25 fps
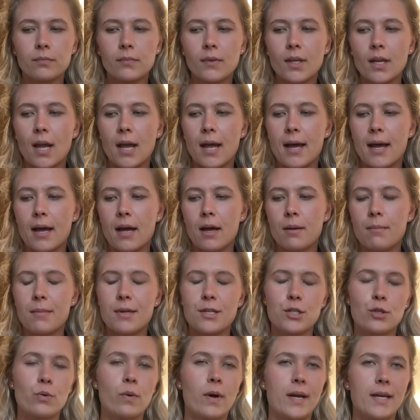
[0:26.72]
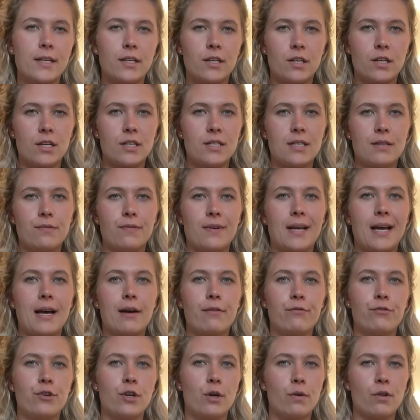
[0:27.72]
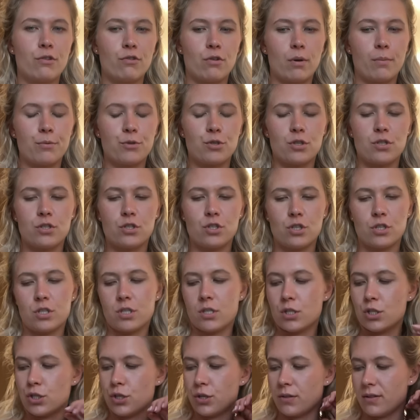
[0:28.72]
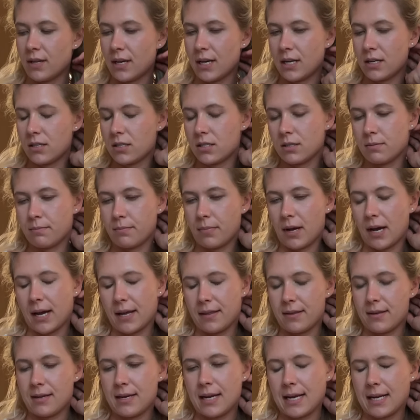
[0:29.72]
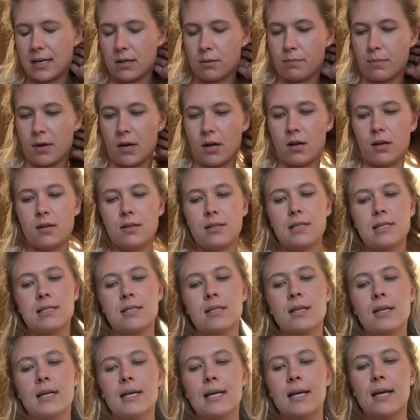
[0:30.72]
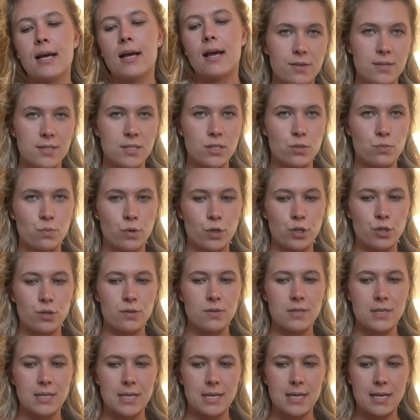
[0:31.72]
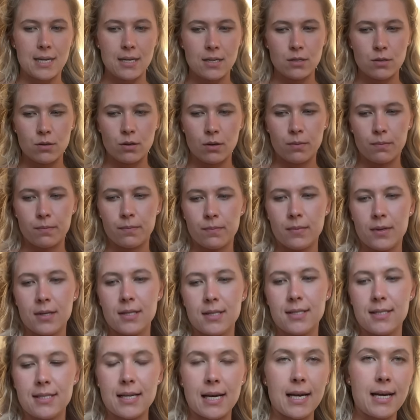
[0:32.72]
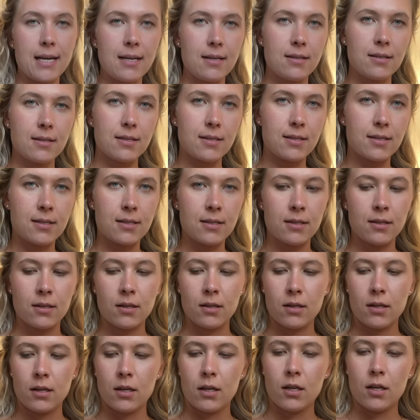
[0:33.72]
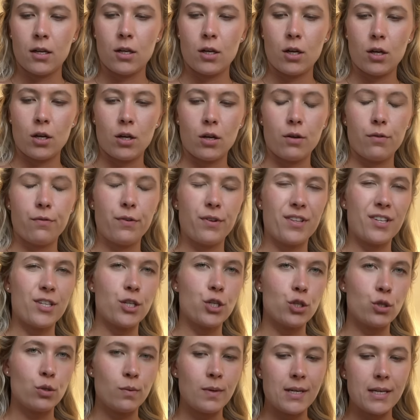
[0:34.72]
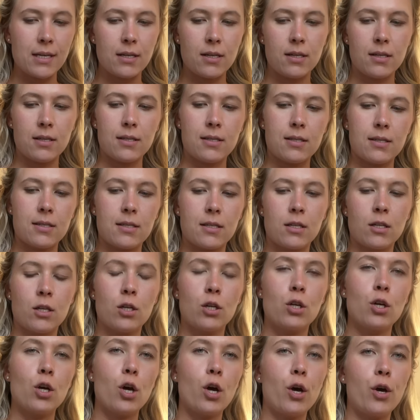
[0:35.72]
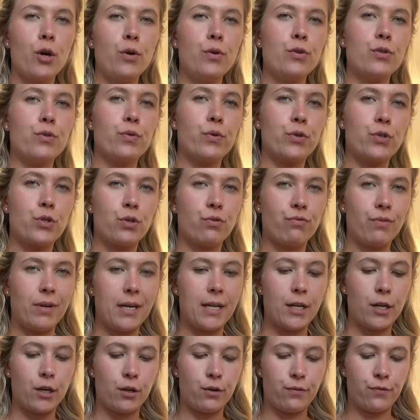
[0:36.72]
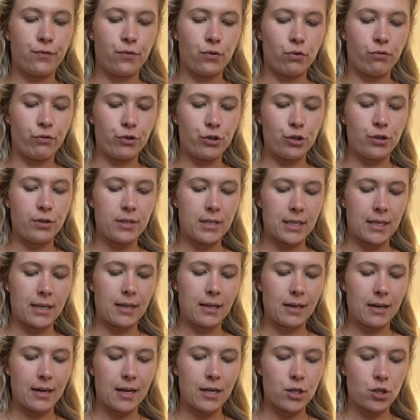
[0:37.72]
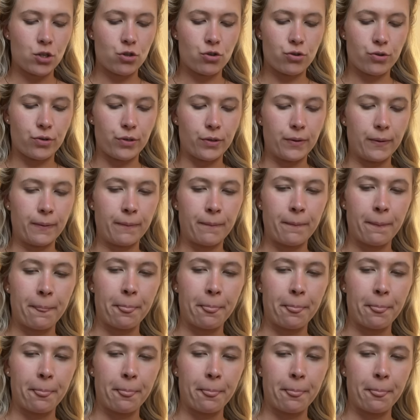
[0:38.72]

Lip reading: it's quite good if you have no other options just to do that and buy the NAKD bars. This is what you need: dates for the sweetness, oats, which are really good for reducing cholesterol,